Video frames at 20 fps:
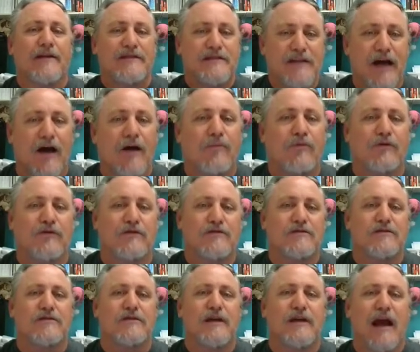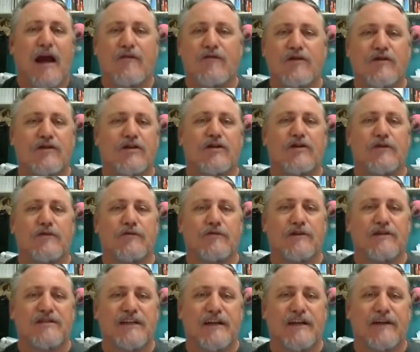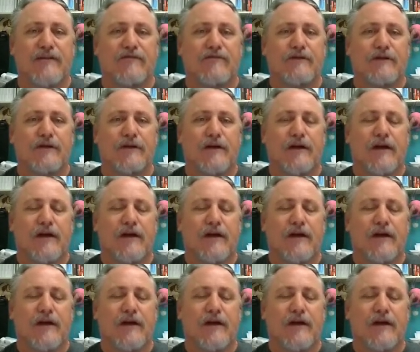doubles everything you received.